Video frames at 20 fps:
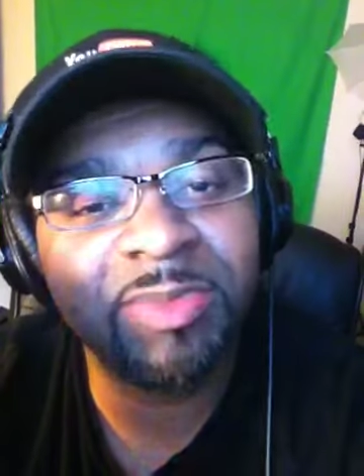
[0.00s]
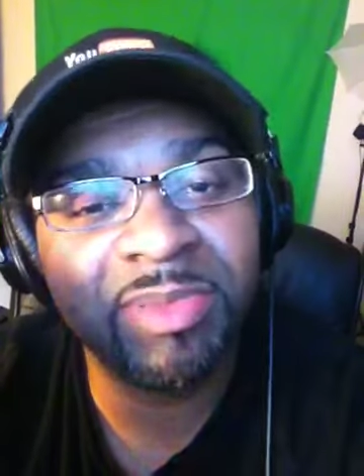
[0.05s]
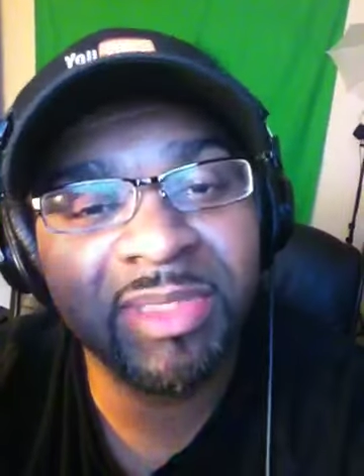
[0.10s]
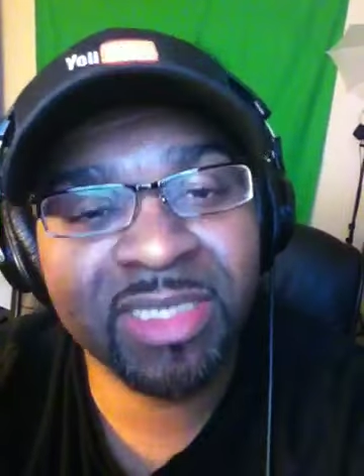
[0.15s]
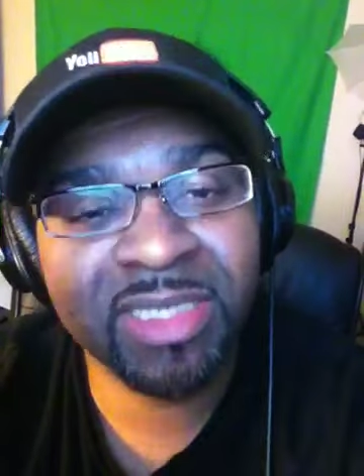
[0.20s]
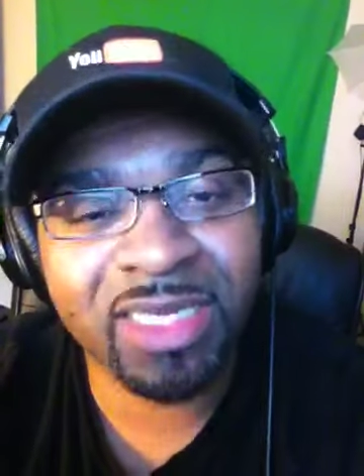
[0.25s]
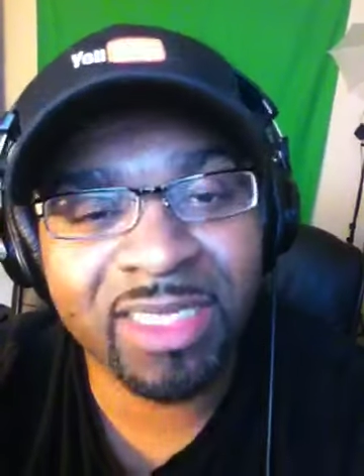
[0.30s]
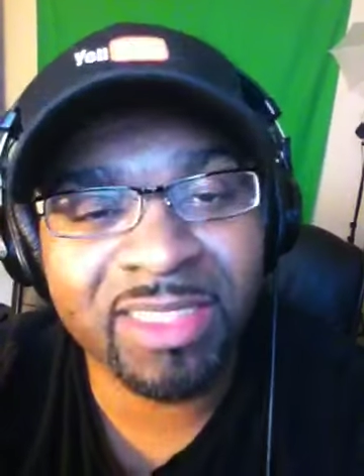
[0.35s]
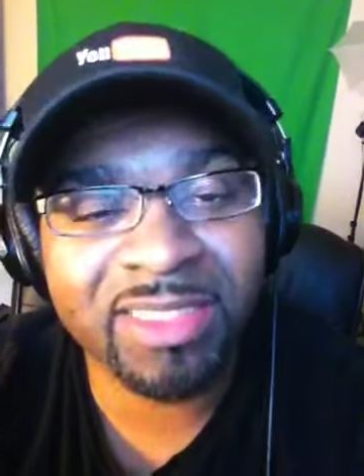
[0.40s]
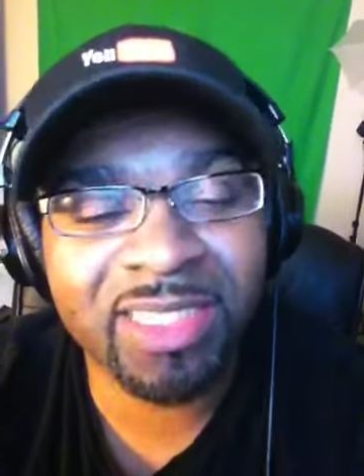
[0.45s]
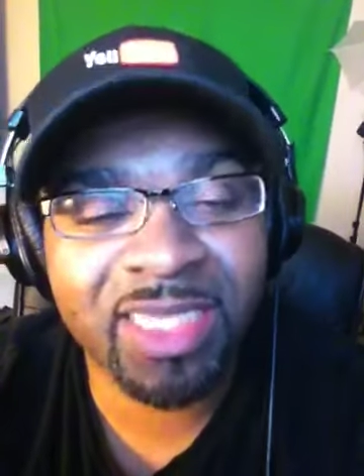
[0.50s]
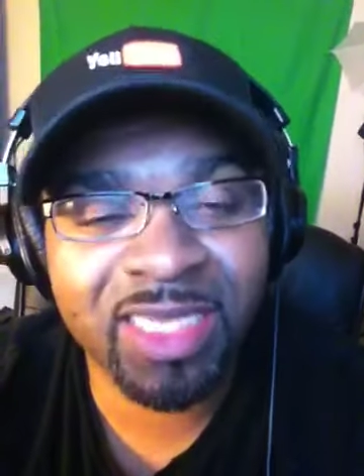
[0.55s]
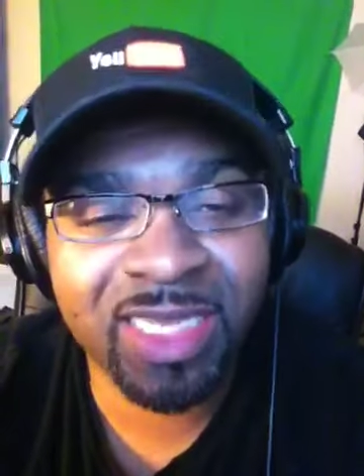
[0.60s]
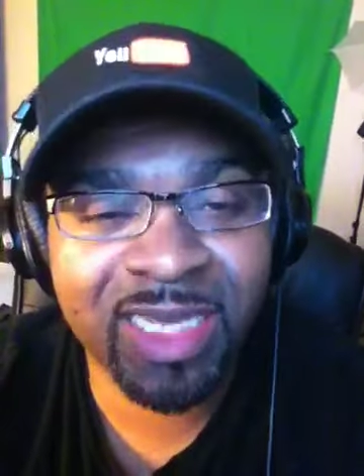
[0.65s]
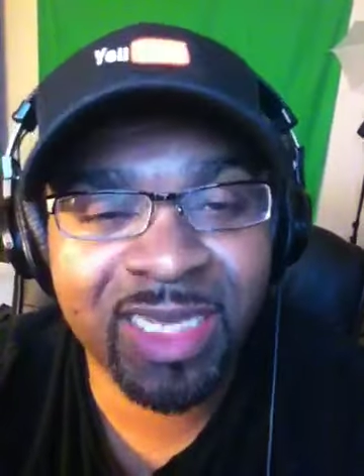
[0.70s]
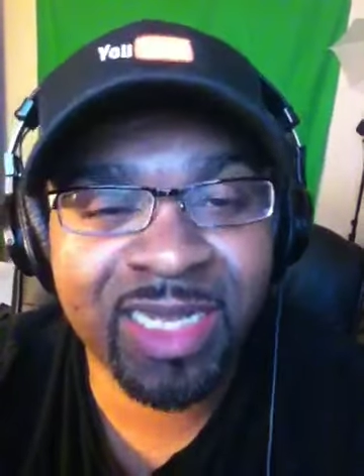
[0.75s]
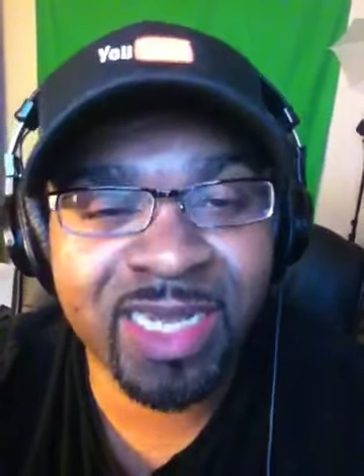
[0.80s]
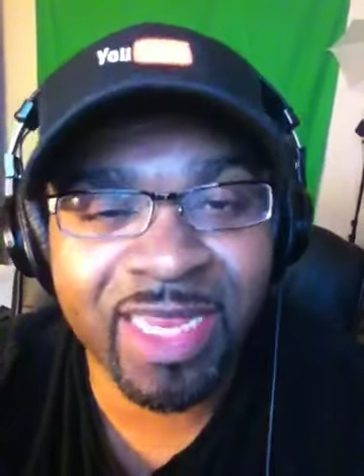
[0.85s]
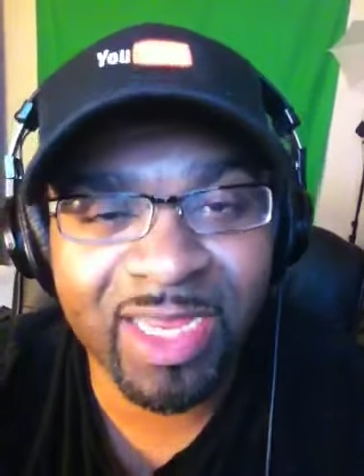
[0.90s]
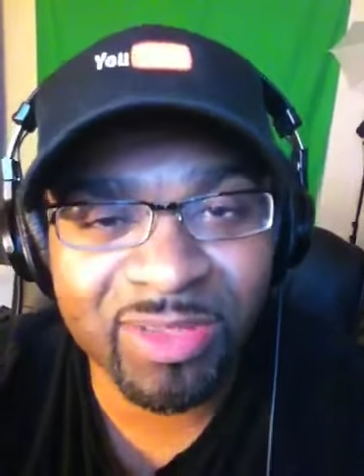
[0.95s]
Beyonce
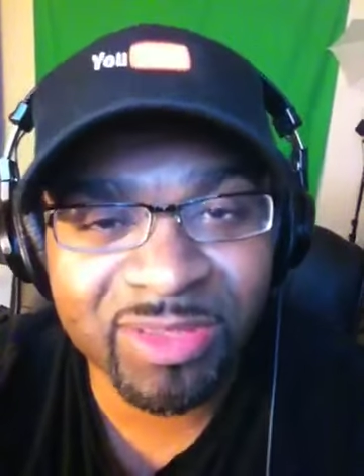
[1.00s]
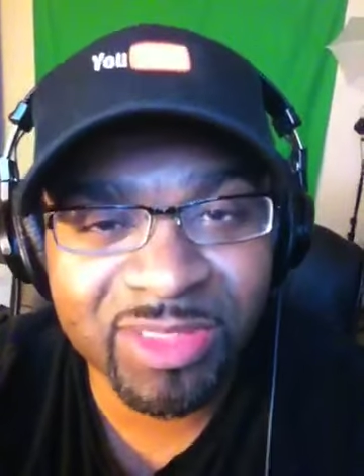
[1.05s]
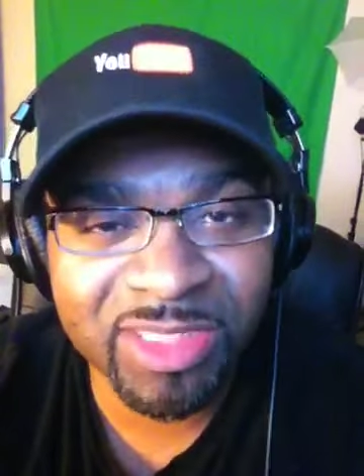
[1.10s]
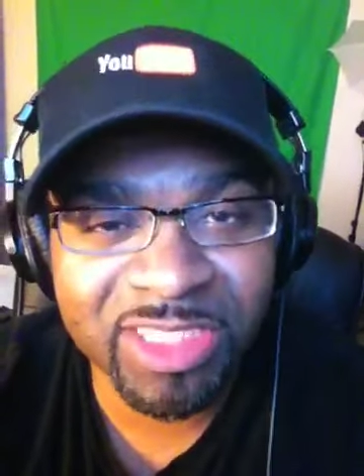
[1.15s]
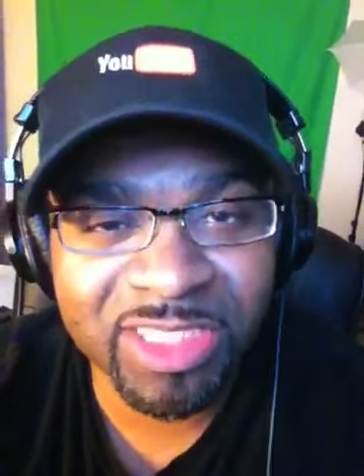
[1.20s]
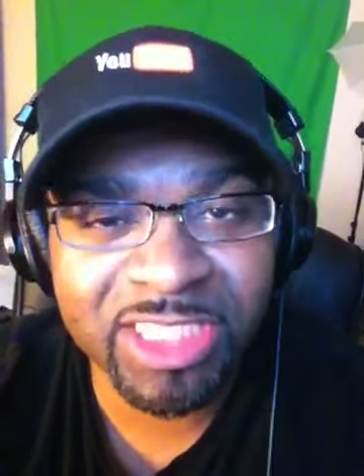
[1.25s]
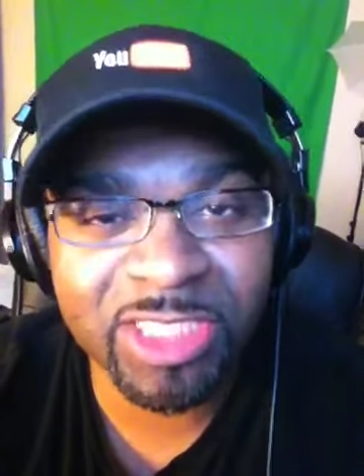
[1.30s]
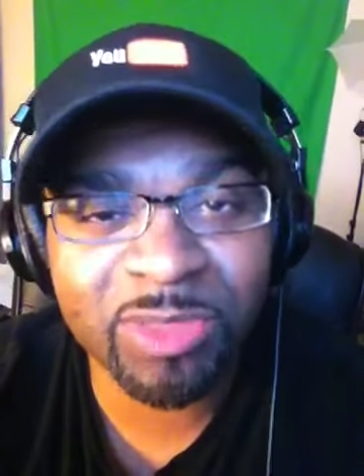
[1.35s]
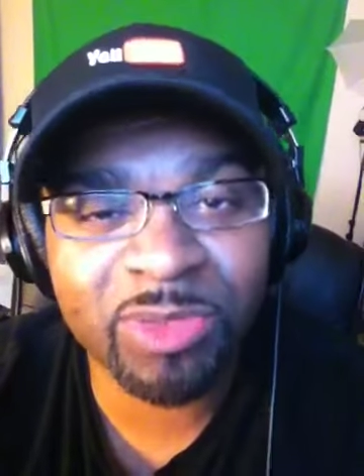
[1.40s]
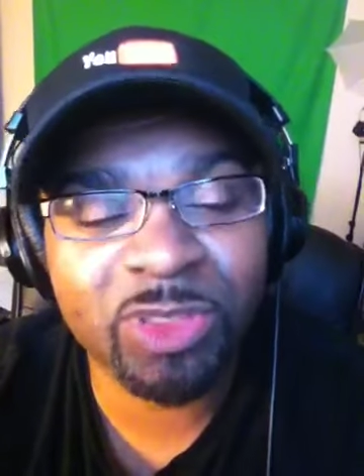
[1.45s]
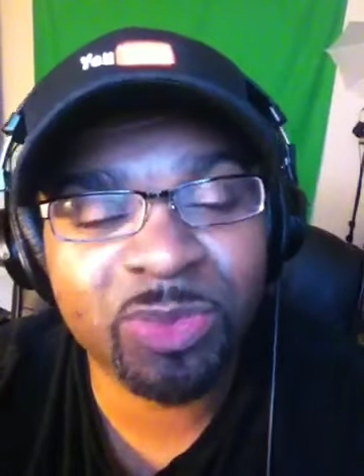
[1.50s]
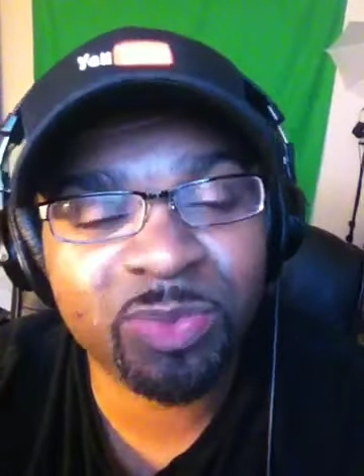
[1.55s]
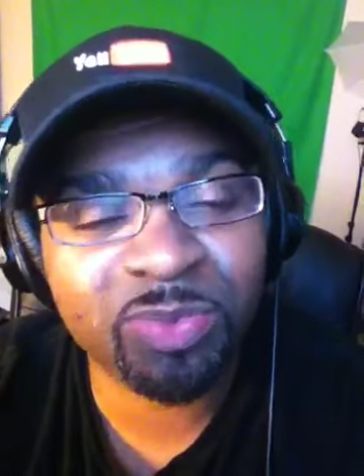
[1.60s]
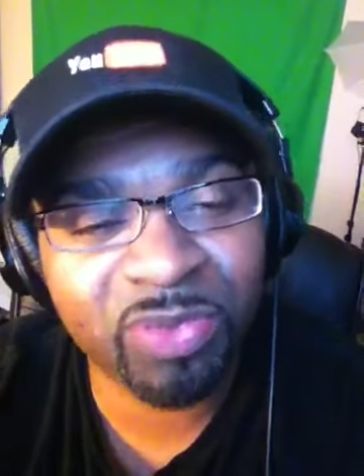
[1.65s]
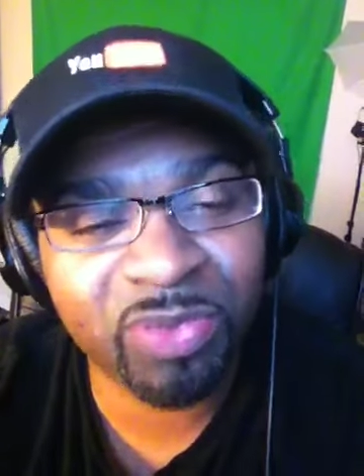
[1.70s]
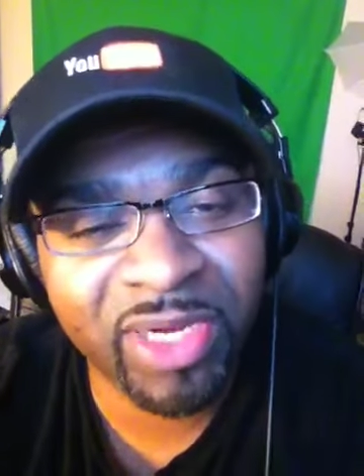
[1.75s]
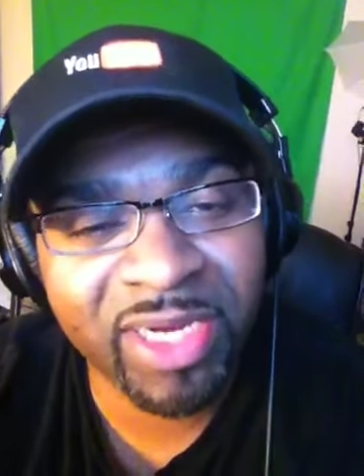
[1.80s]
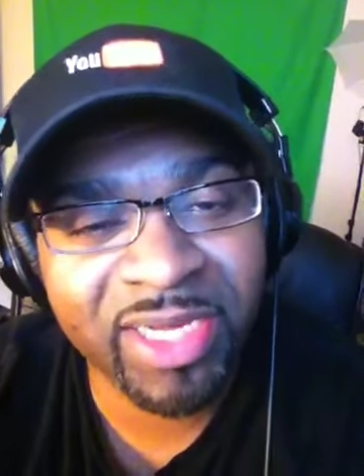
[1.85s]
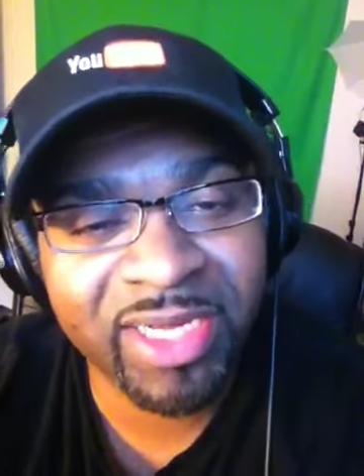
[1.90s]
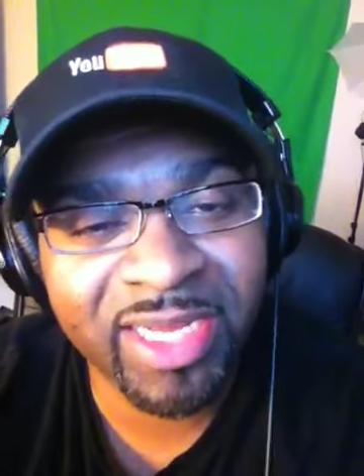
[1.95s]
announced that she was
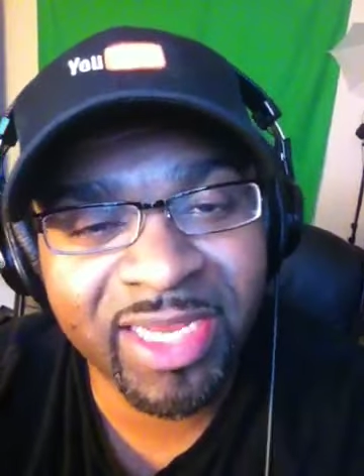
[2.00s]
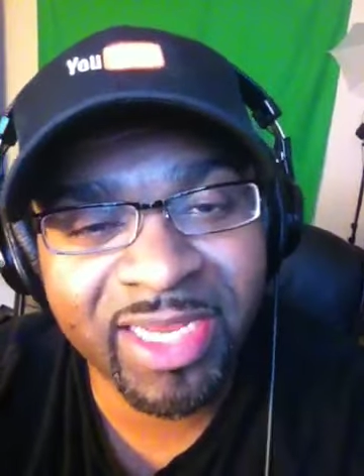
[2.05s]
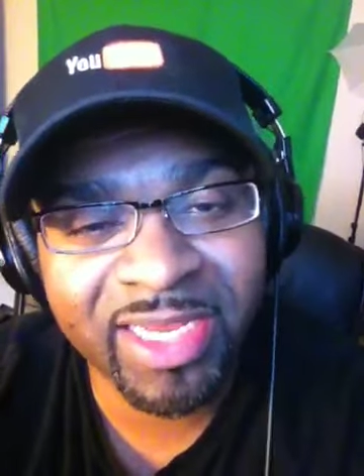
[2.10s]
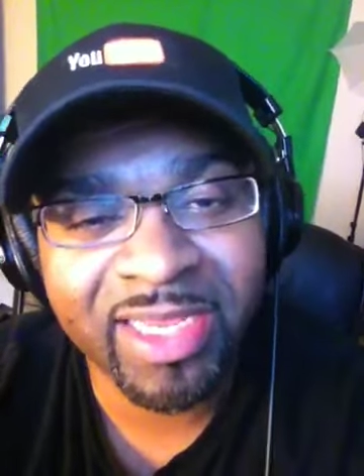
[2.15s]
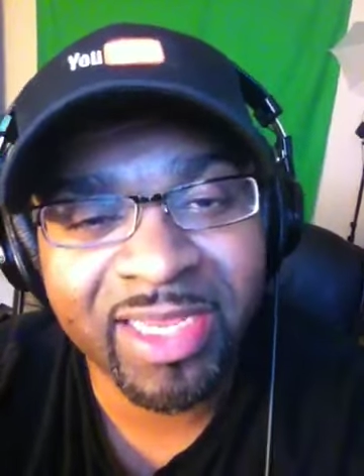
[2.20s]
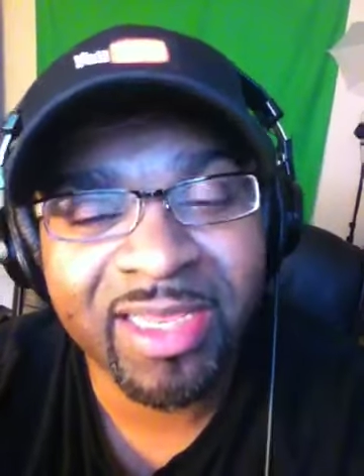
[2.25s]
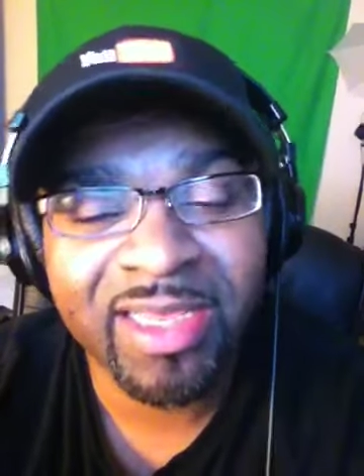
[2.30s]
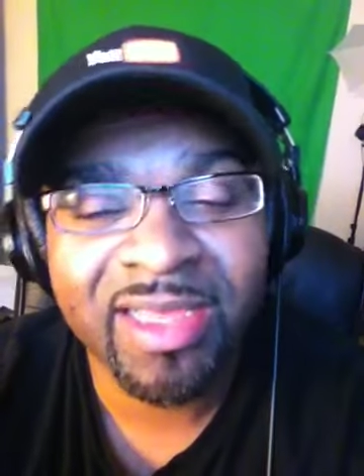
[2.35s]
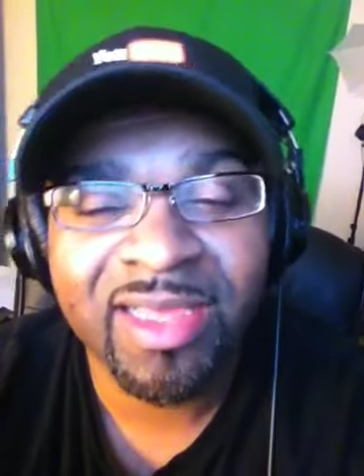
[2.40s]
pregnant